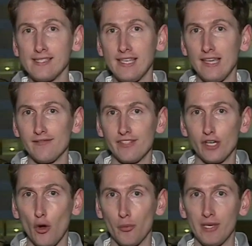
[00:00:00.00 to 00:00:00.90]
defense
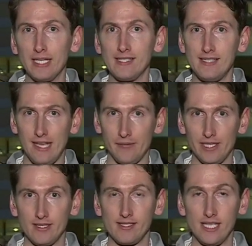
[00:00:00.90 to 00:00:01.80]
gave their opening
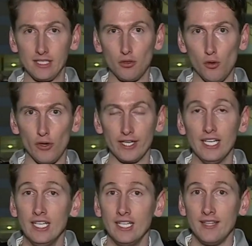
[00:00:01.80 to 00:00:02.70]
statements in
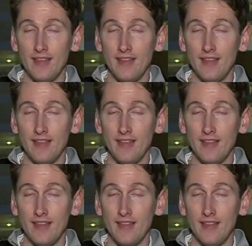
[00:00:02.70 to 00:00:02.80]
court.